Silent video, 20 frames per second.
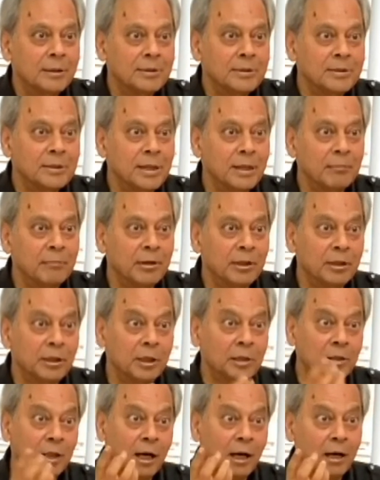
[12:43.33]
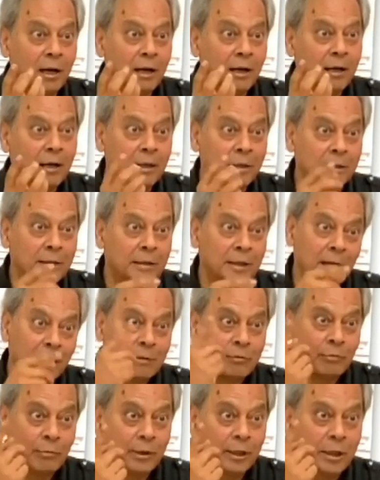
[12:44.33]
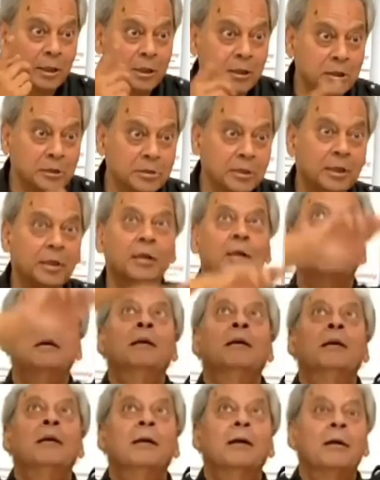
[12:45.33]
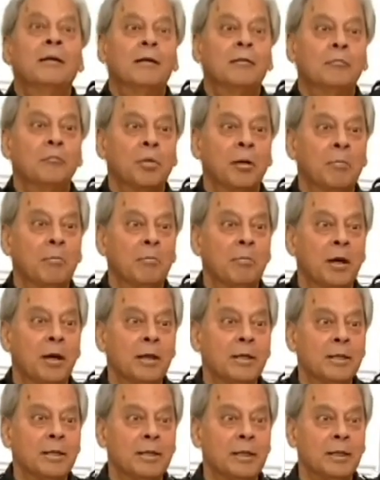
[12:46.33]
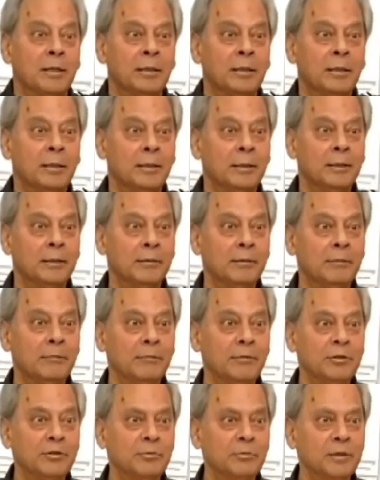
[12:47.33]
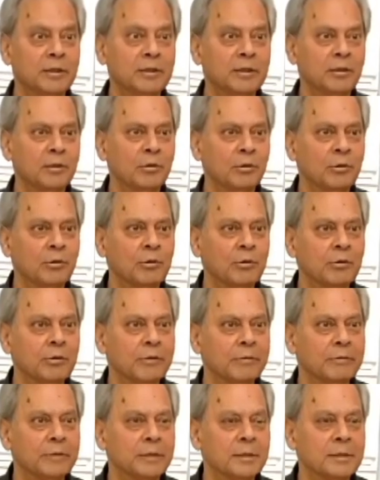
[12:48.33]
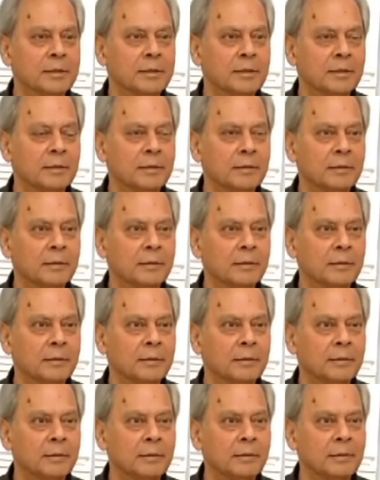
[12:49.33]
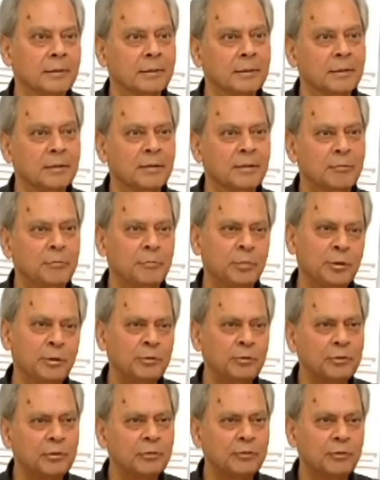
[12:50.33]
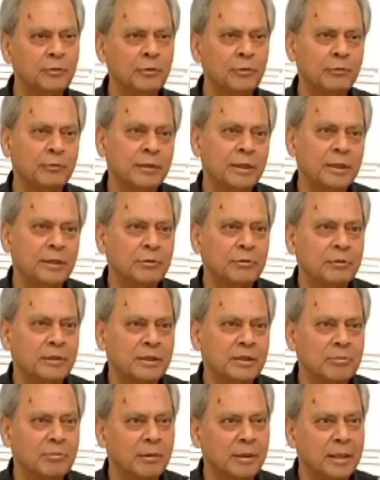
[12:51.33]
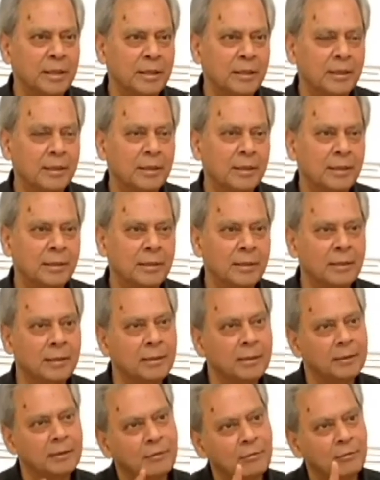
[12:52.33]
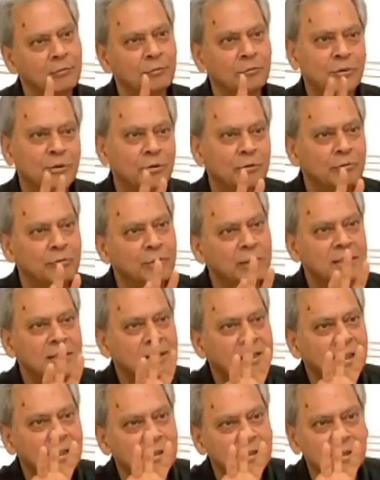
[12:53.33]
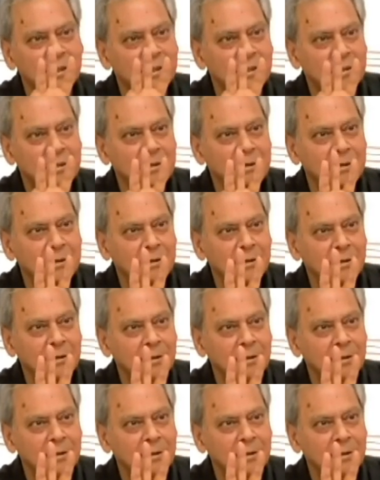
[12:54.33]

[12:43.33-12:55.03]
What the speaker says: same way tatha, that way is Brahmand, which means the whole universe. Beautiful way to explain, one sentence.